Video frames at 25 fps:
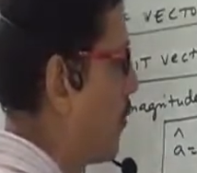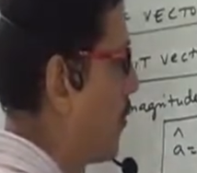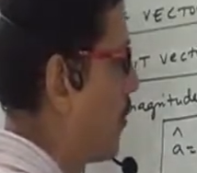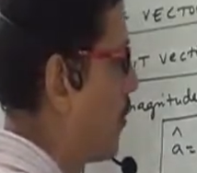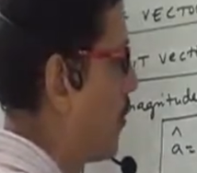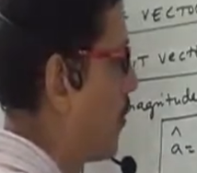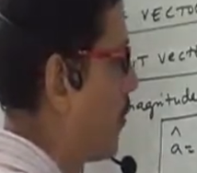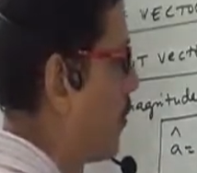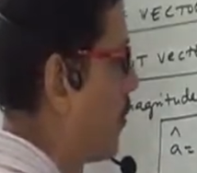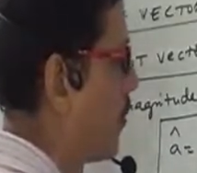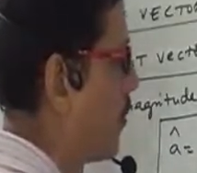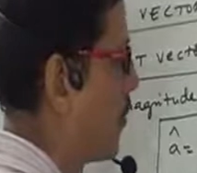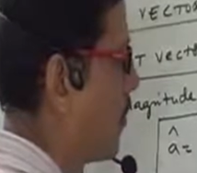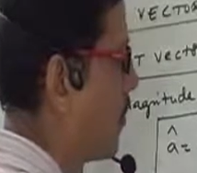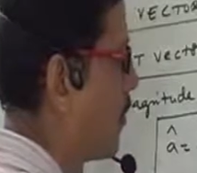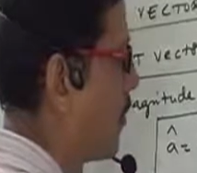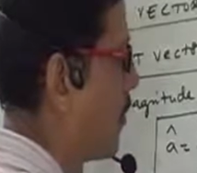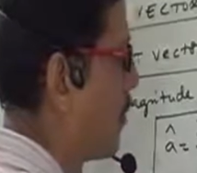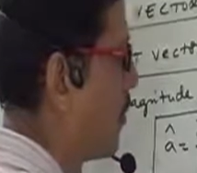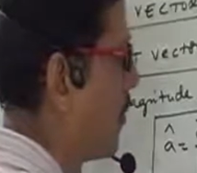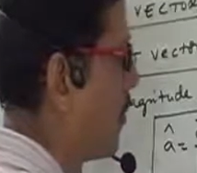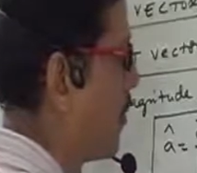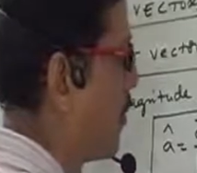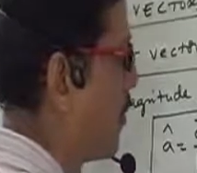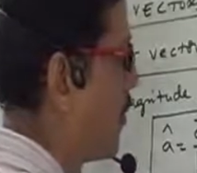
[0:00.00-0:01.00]
of
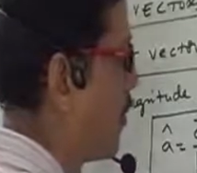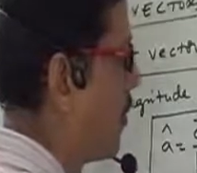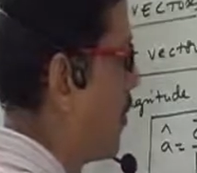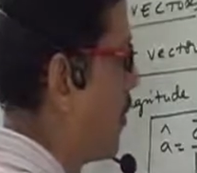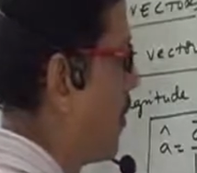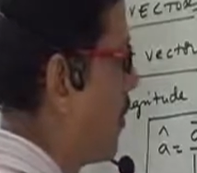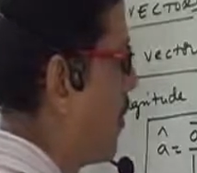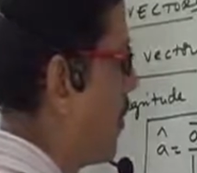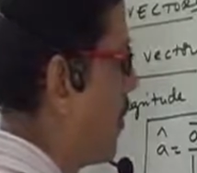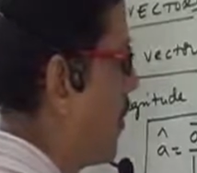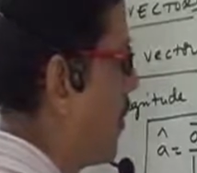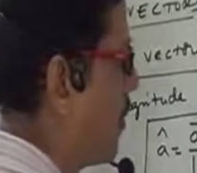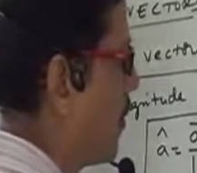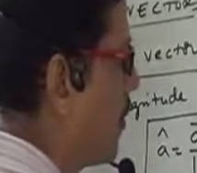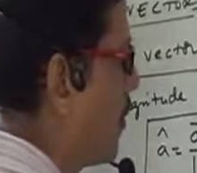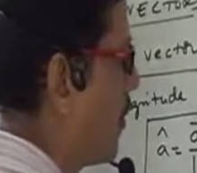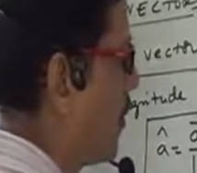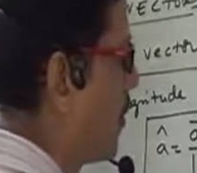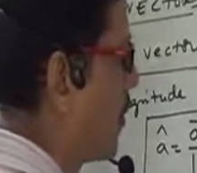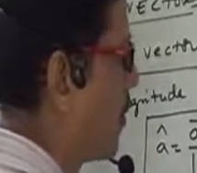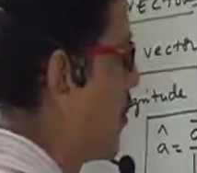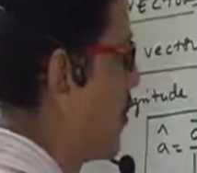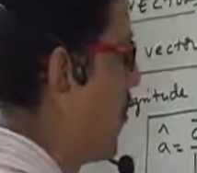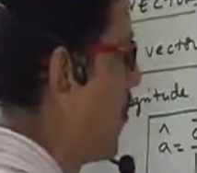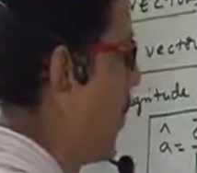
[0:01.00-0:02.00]

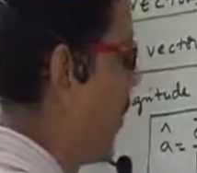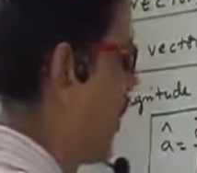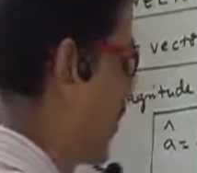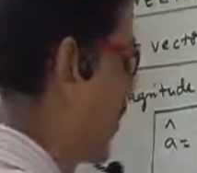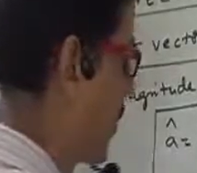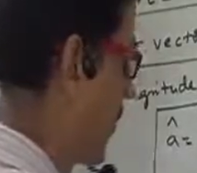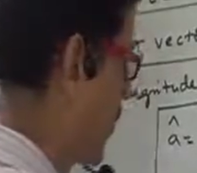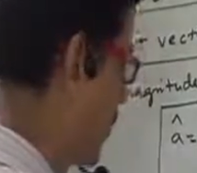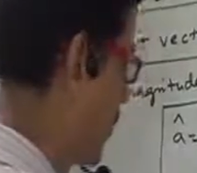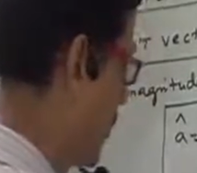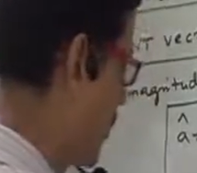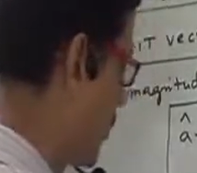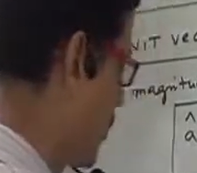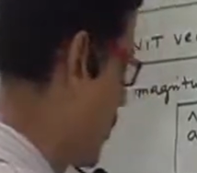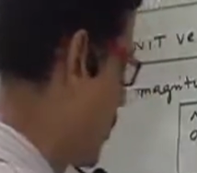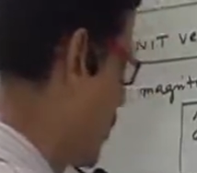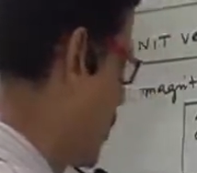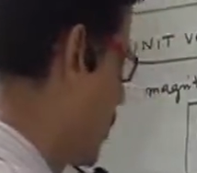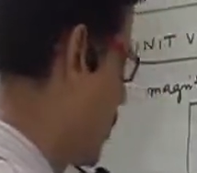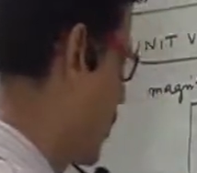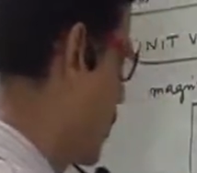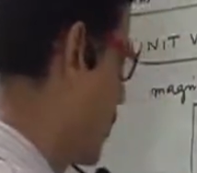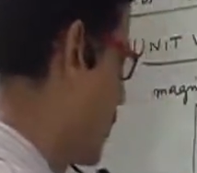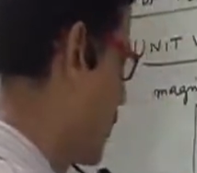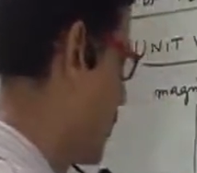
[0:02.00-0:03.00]
this vector
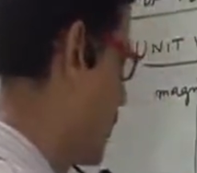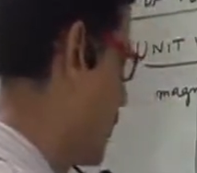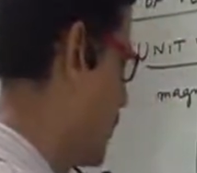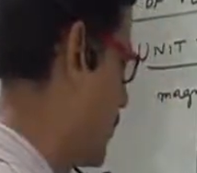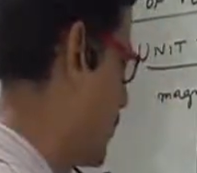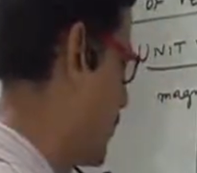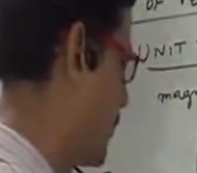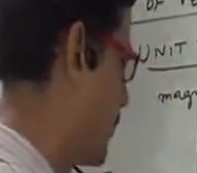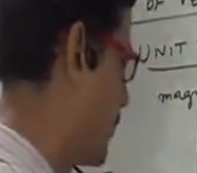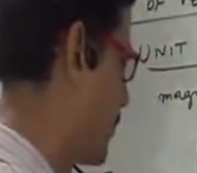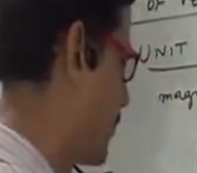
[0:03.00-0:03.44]
is 0.